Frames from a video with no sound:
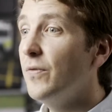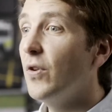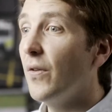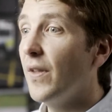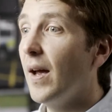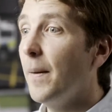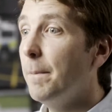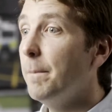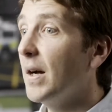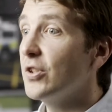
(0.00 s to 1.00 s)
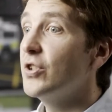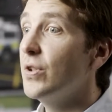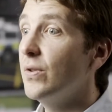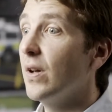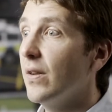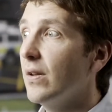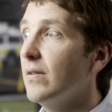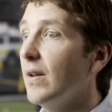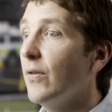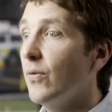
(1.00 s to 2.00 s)
we've got there much sooner
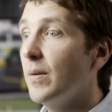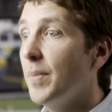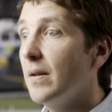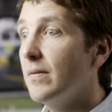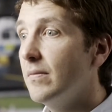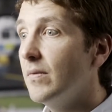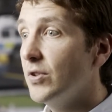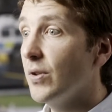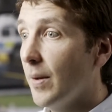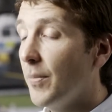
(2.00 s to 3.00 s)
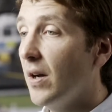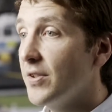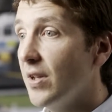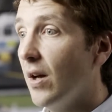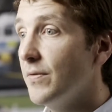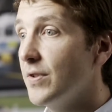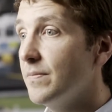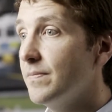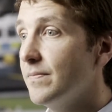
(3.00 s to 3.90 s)
than if we'd been doing it by ourselves.